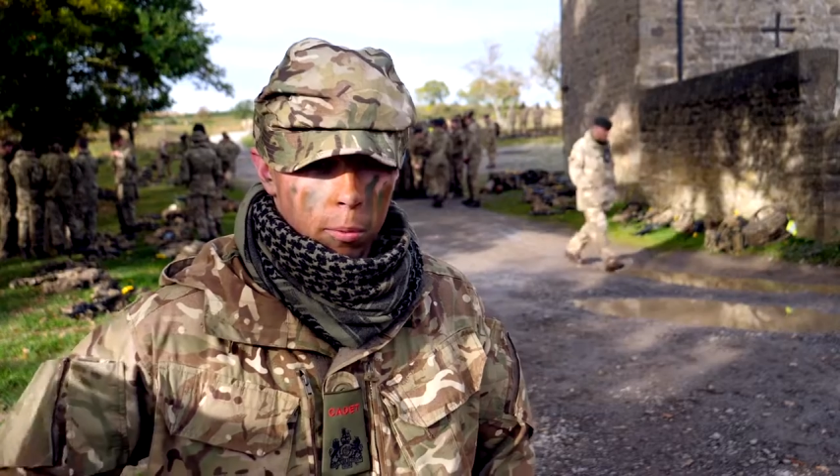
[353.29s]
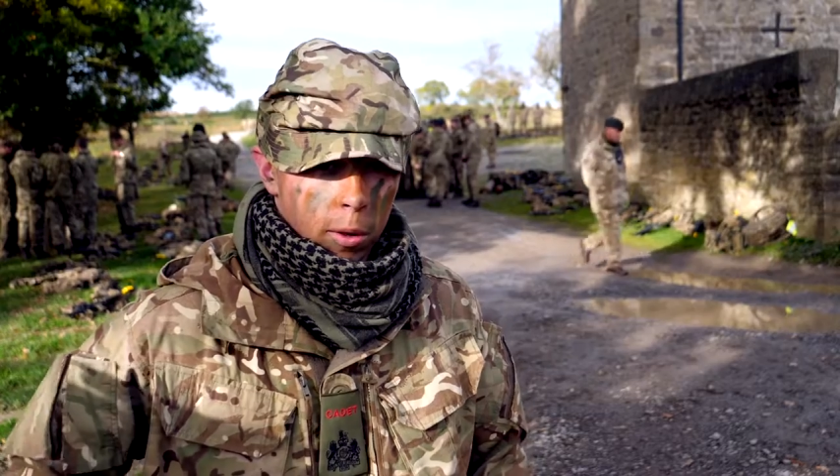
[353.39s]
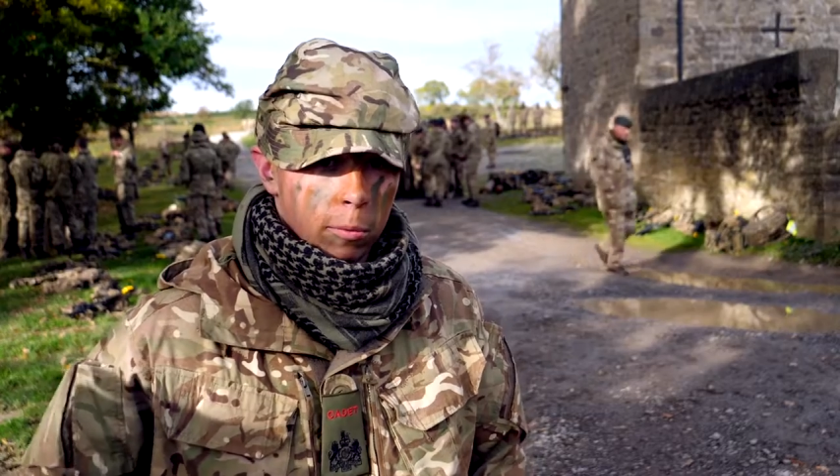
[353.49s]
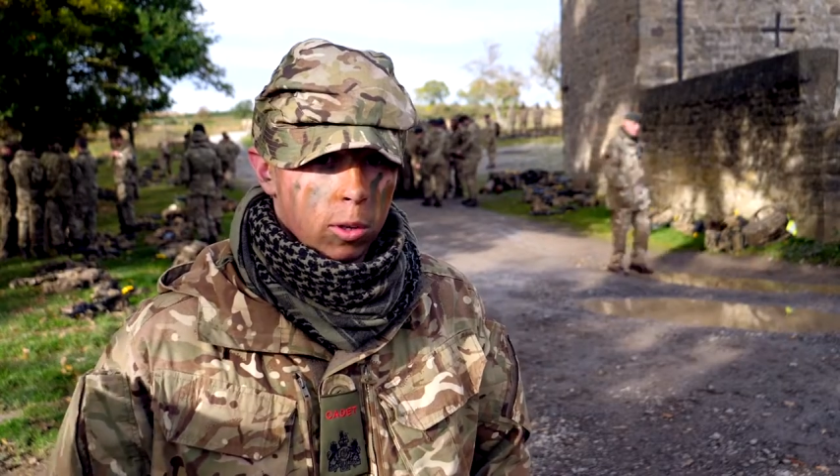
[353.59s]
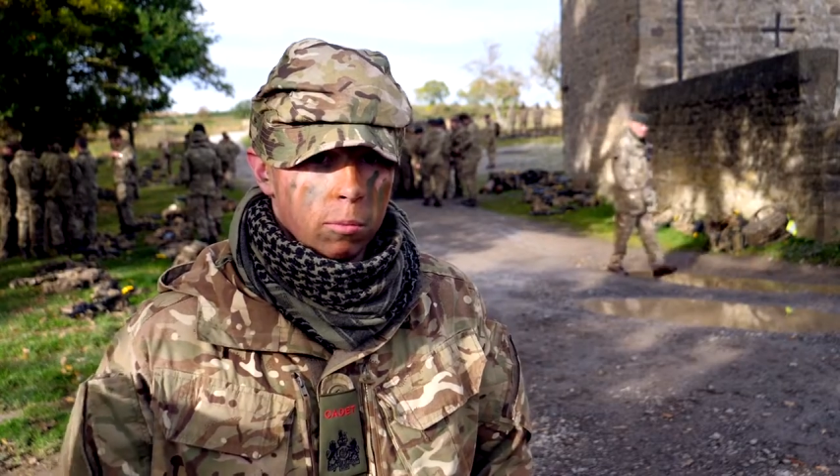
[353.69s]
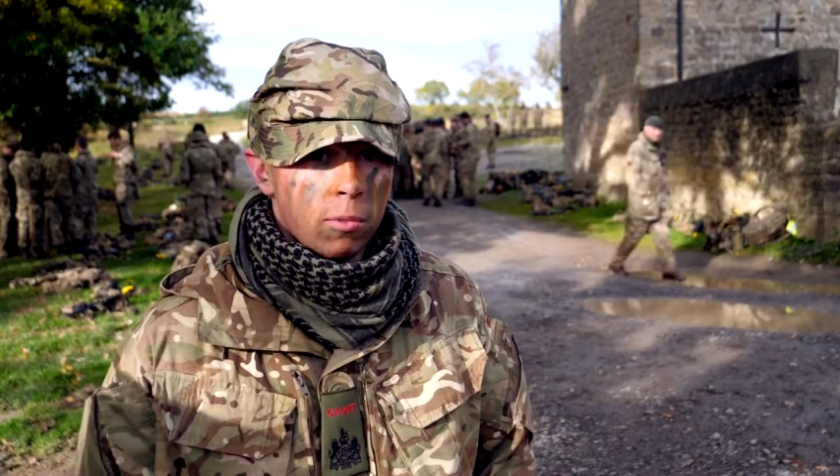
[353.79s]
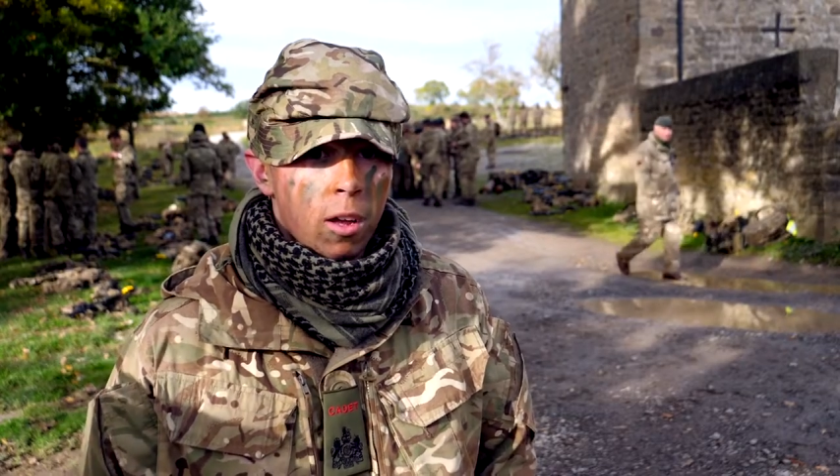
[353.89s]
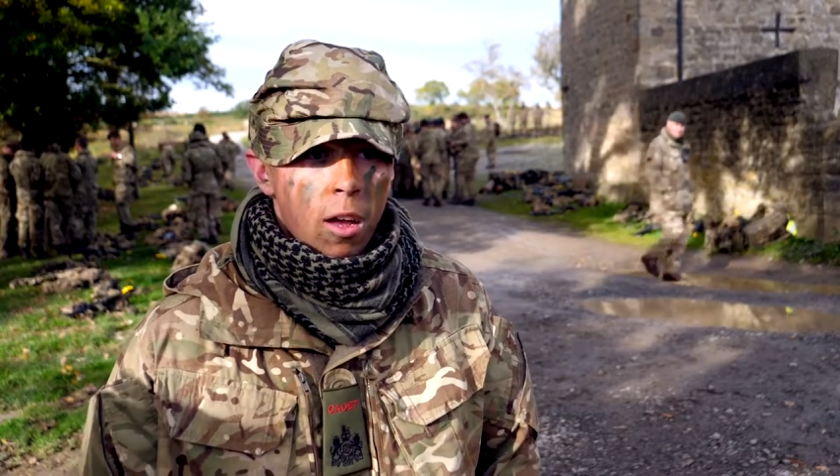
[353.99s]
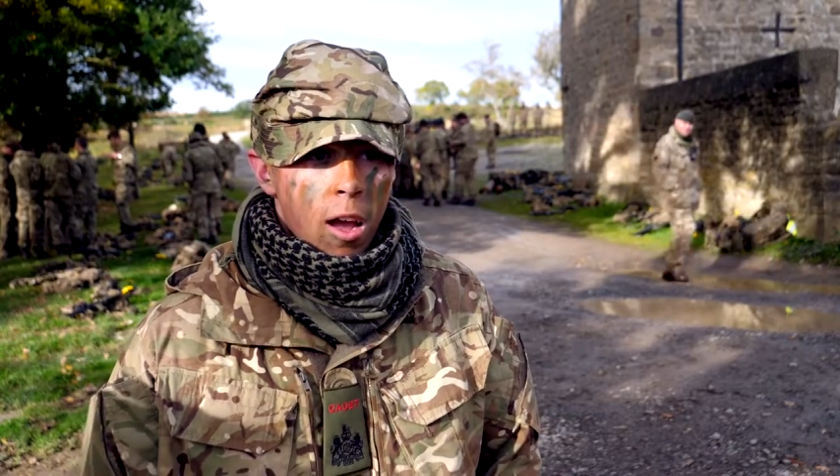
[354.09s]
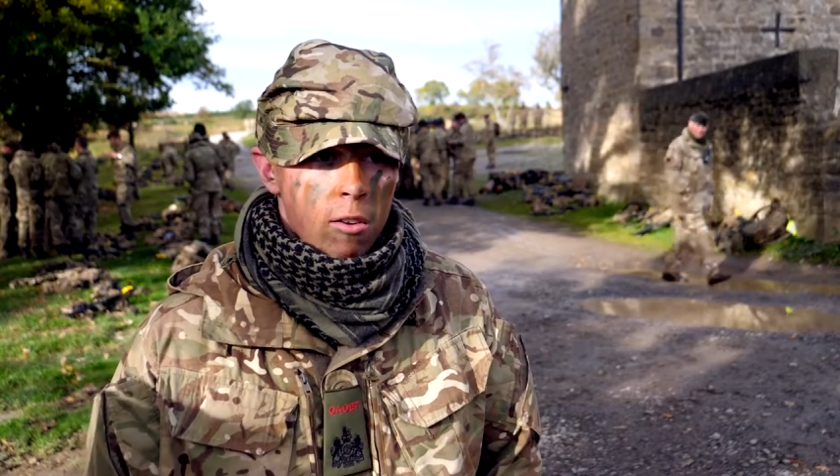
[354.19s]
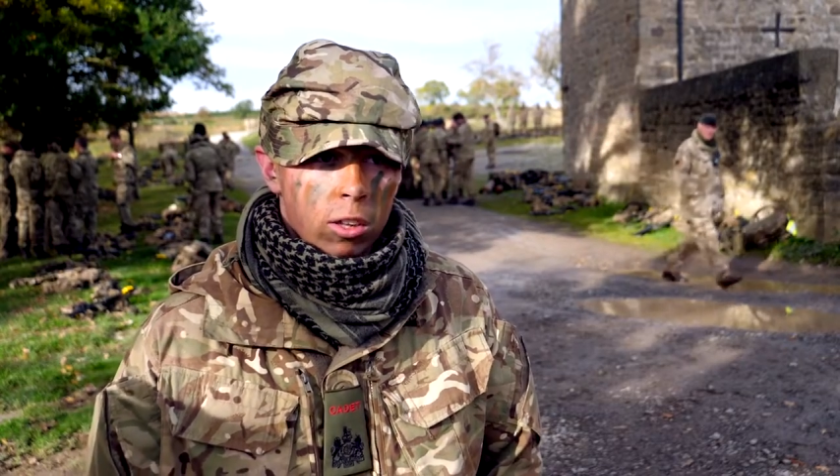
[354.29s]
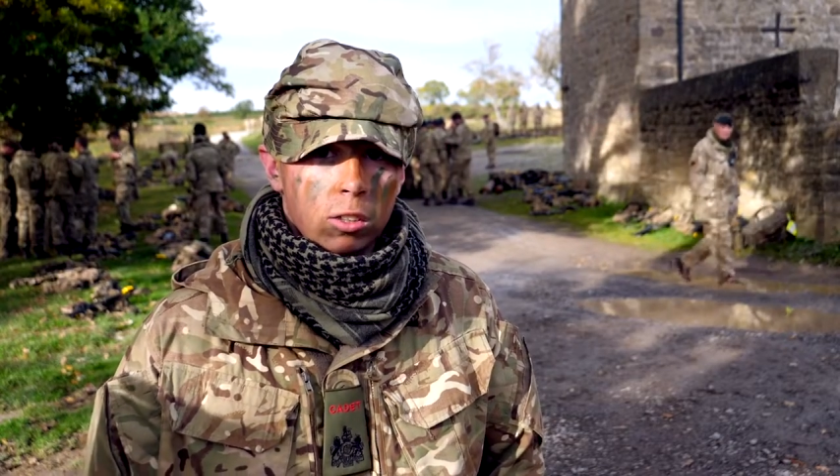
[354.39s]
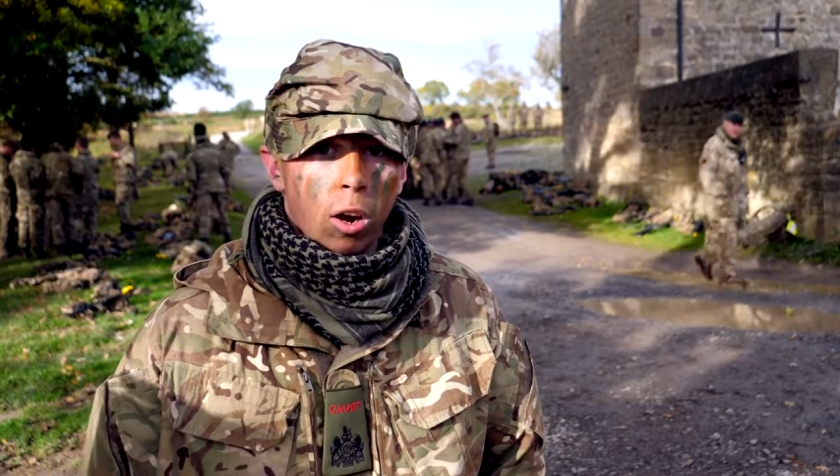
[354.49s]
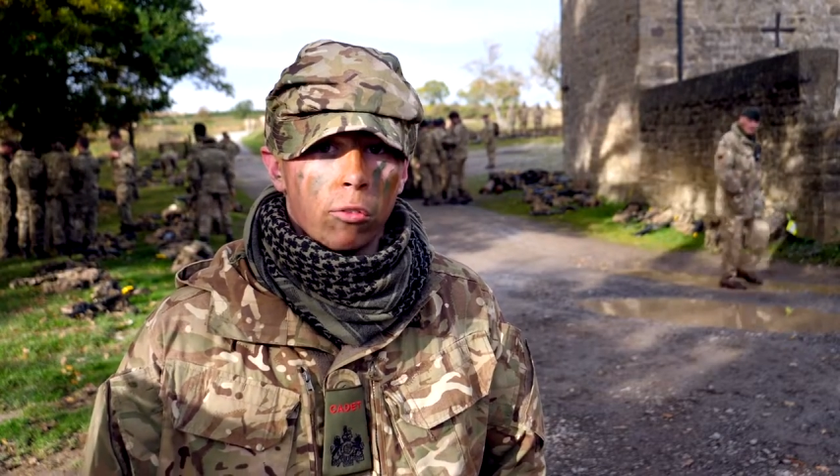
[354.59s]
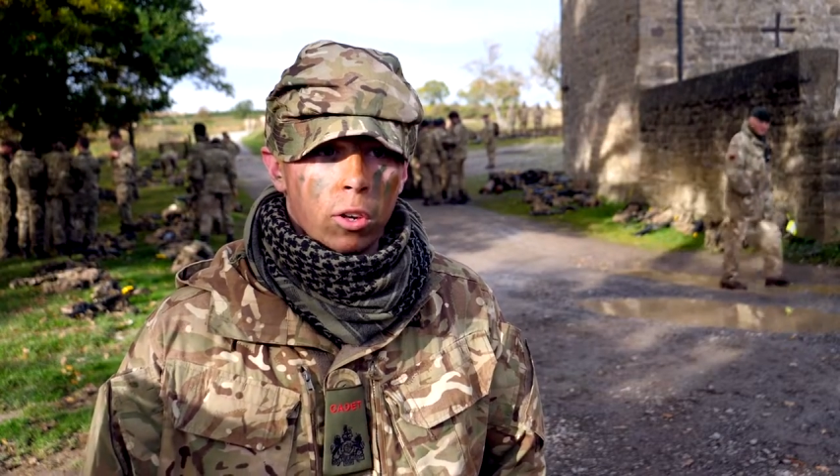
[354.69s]
up and I've become a
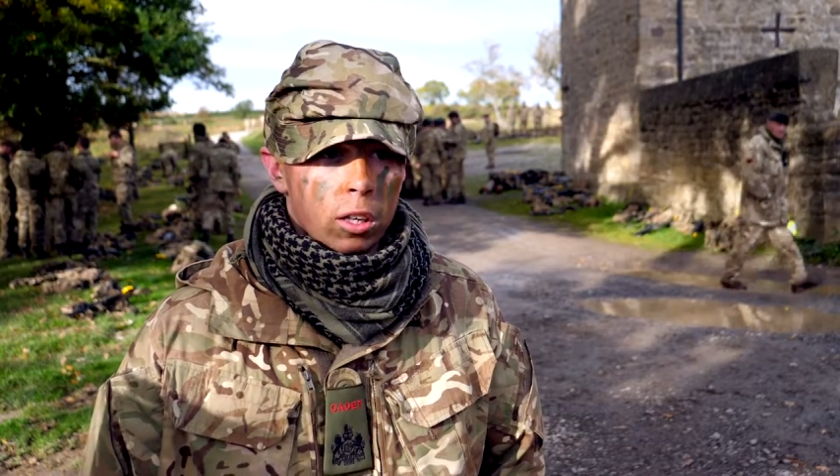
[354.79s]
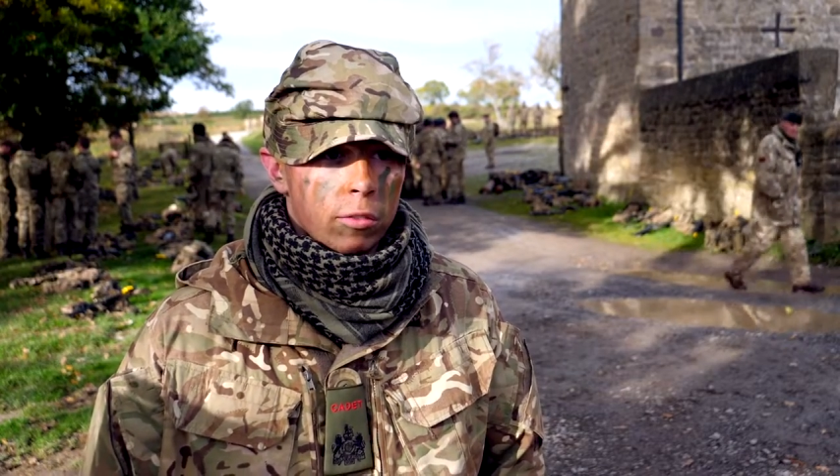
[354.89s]
really confident